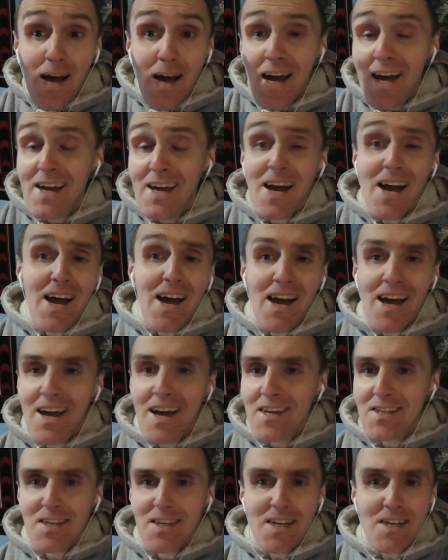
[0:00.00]
my
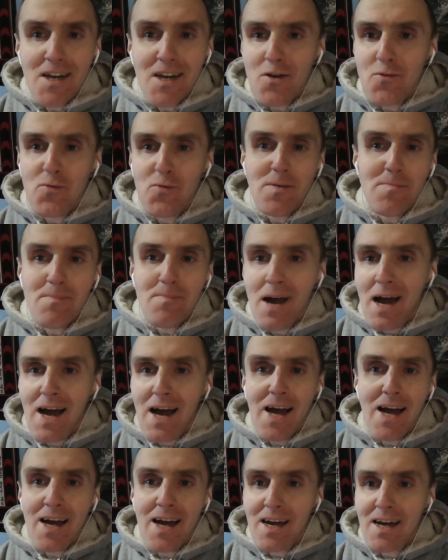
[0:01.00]
eyes and it
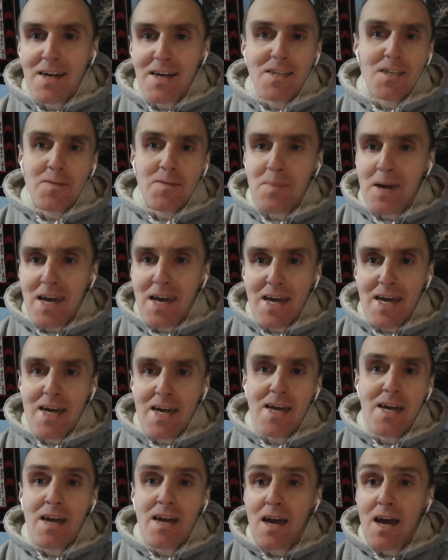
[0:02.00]
reminds
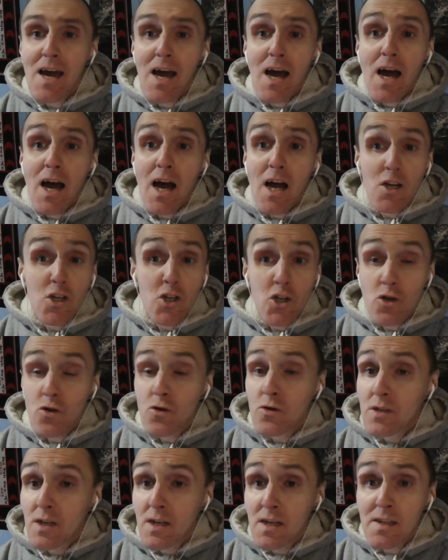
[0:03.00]
me I
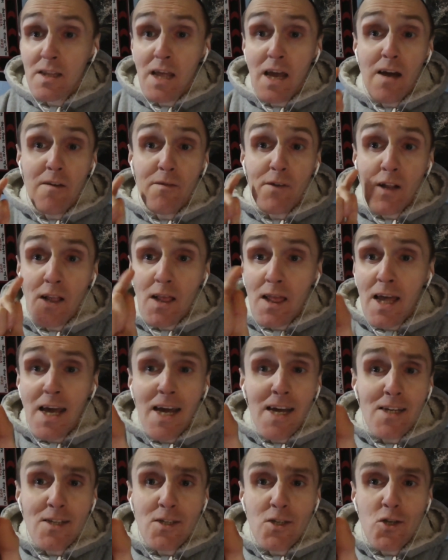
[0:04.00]
should have never
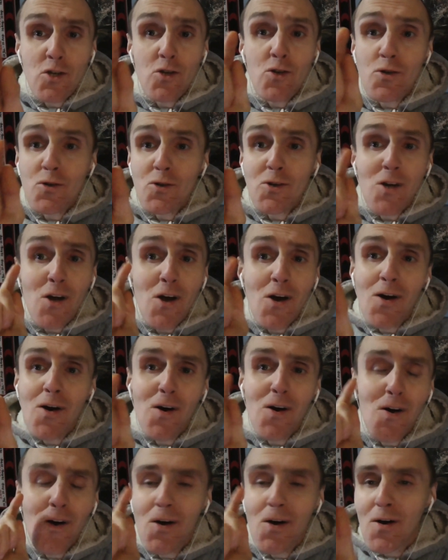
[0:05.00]
let you
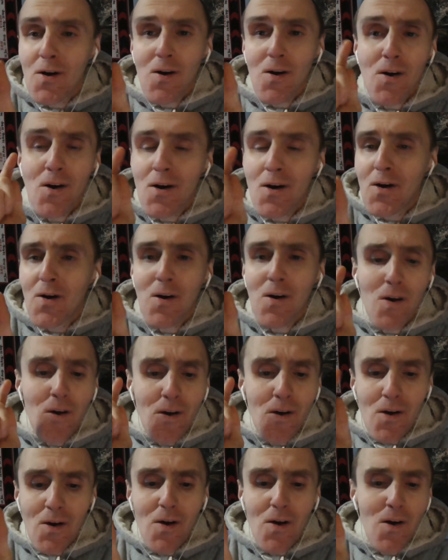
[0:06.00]

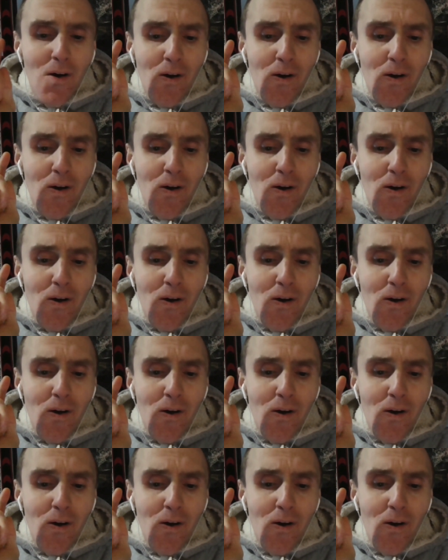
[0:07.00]
go.